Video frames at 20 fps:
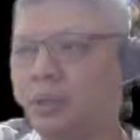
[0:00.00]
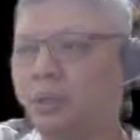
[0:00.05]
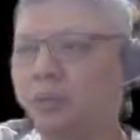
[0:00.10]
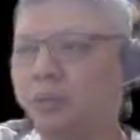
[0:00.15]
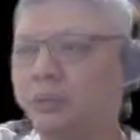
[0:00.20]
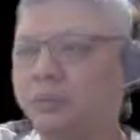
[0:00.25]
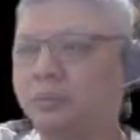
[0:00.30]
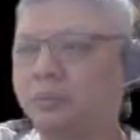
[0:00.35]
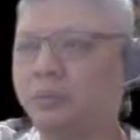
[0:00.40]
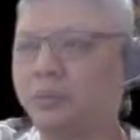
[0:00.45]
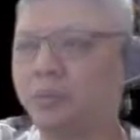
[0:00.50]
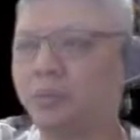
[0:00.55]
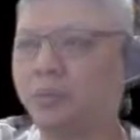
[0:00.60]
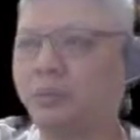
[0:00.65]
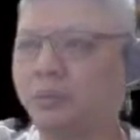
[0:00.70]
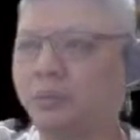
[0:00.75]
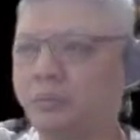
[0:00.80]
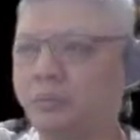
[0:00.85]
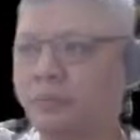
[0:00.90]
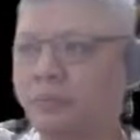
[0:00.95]
and
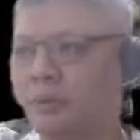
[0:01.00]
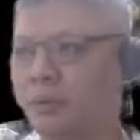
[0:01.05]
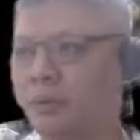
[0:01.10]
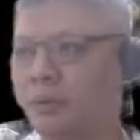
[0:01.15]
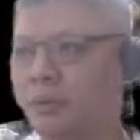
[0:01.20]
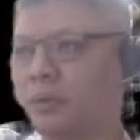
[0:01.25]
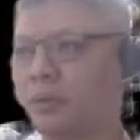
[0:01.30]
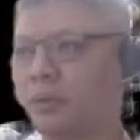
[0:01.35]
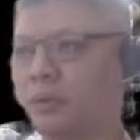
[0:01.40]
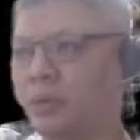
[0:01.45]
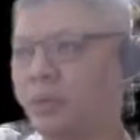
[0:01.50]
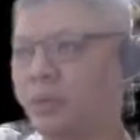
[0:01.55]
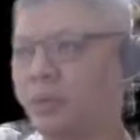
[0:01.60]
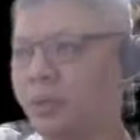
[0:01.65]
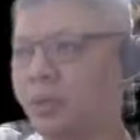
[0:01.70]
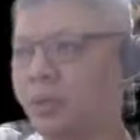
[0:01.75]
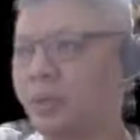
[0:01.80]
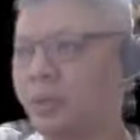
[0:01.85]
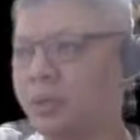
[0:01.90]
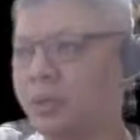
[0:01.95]
lost material very
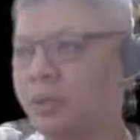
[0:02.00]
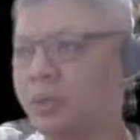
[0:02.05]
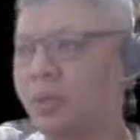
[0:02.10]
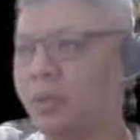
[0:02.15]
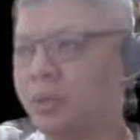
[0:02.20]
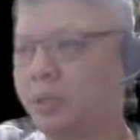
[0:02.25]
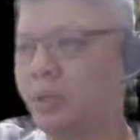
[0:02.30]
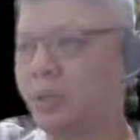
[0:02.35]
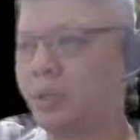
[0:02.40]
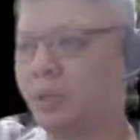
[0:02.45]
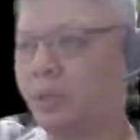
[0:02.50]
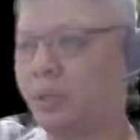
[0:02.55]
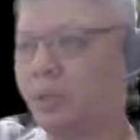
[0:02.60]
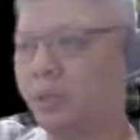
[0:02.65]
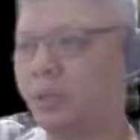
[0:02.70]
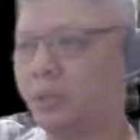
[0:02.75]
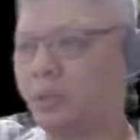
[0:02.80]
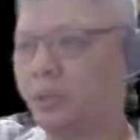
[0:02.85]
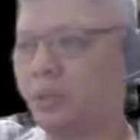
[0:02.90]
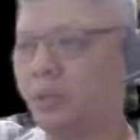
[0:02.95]
quickly.
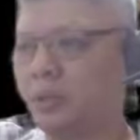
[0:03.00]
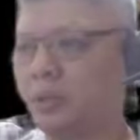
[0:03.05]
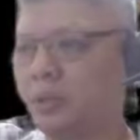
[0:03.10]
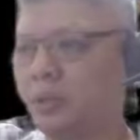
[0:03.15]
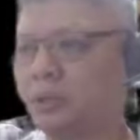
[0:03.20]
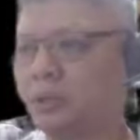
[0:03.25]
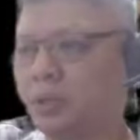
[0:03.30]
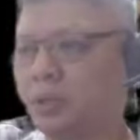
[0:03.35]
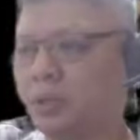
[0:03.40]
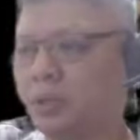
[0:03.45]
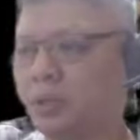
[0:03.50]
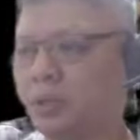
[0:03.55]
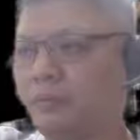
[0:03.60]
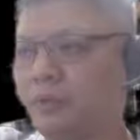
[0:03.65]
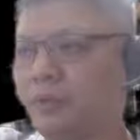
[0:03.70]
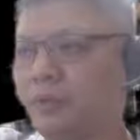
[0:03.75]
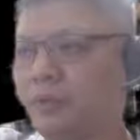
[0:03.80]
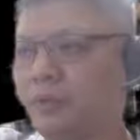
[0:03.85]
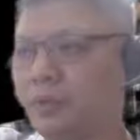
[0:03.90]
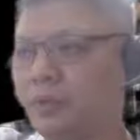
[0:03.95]
In the
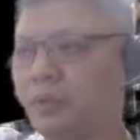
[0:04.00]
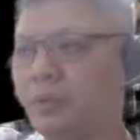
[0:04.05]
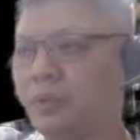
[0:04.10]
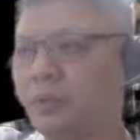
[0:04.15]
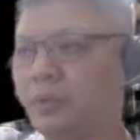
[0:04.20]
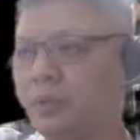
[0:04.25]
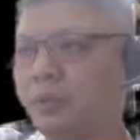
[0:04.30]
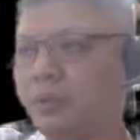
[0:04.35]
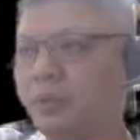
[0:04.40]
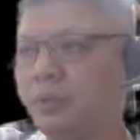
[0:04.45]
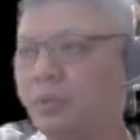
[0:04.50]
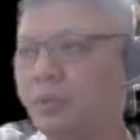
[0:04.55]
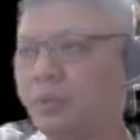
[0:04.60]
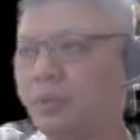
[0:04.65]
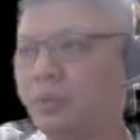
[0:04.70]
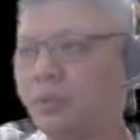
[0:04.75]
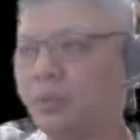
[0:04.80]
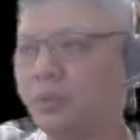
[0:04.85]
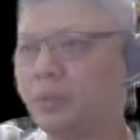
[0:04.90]
second variation,